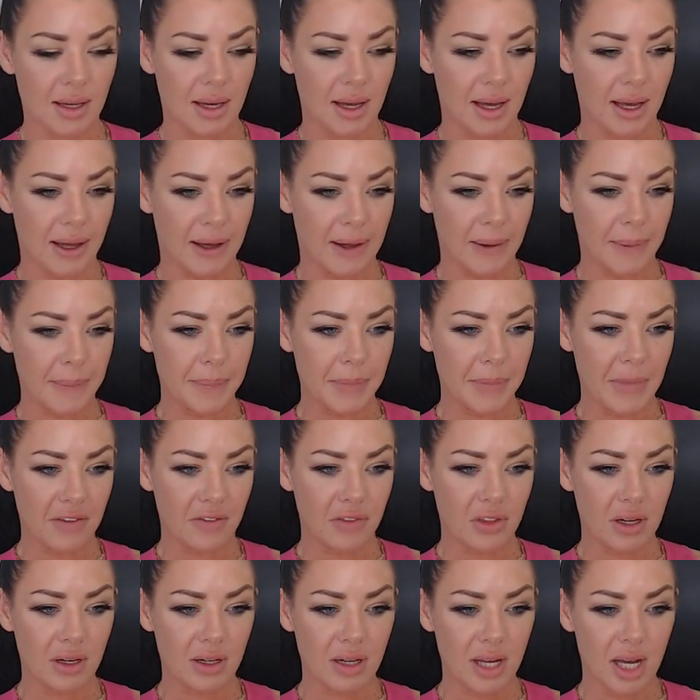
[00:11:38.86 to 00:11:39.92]
um,
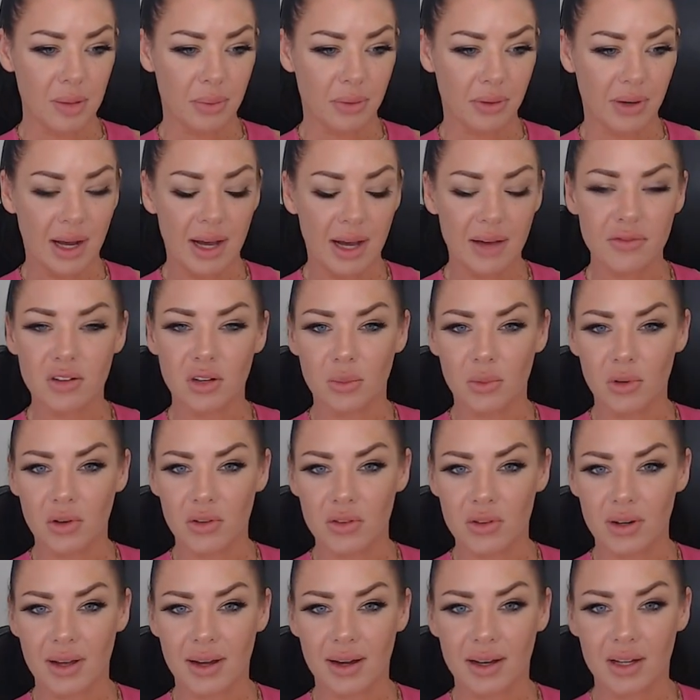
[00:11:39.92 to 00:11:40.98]
if they're not profitable,
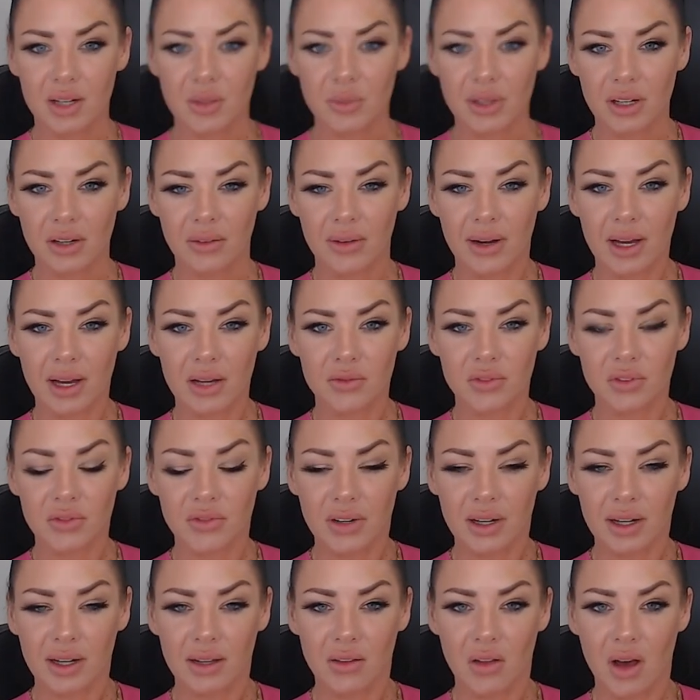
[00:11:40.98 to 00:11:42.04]
they're not going to be around for
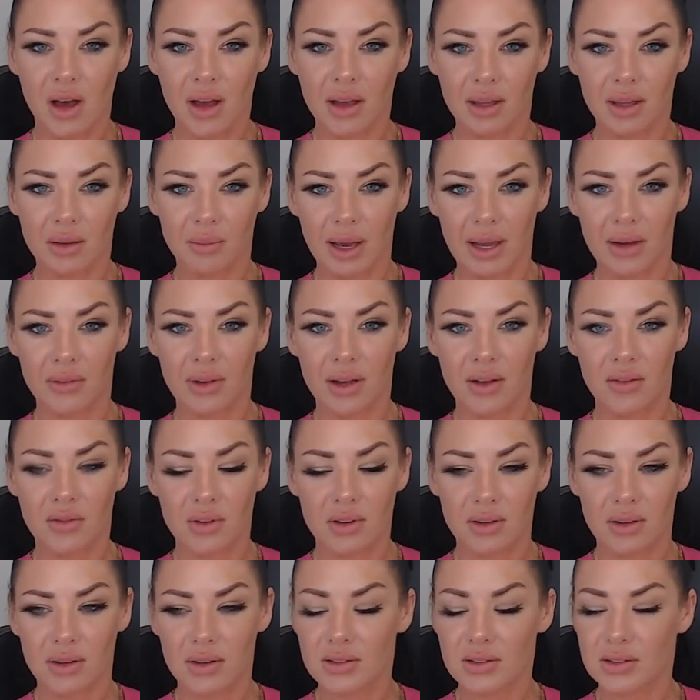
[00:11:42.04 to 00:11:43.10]
very long, and my
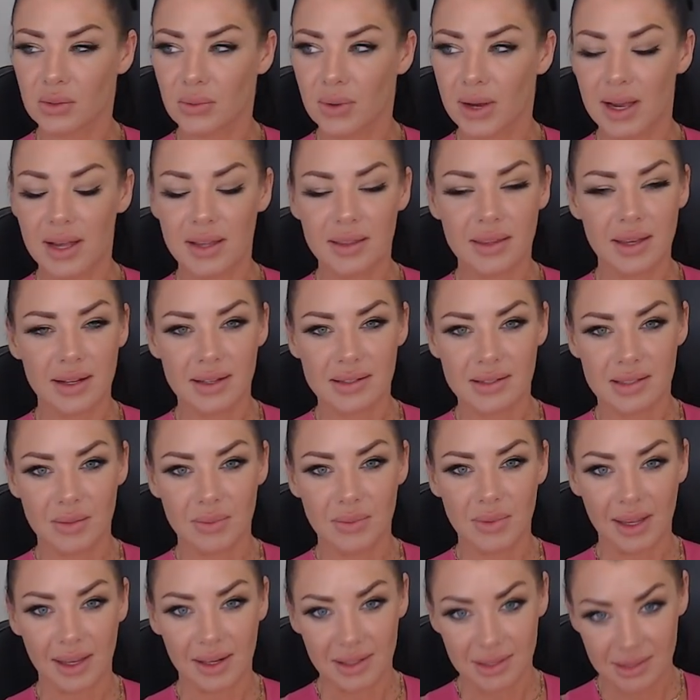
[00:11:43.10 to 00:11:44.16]
revenue goes away, and that doesn't
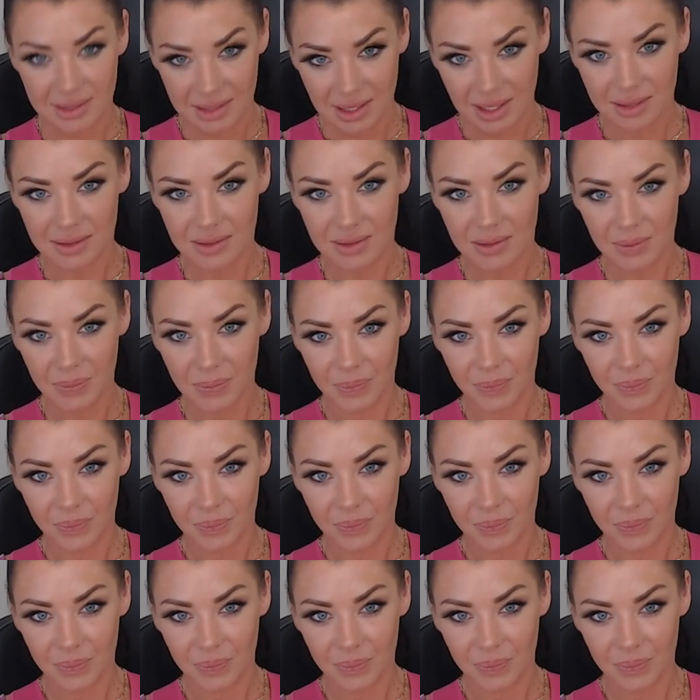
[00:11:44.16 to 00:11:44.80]
make any sense.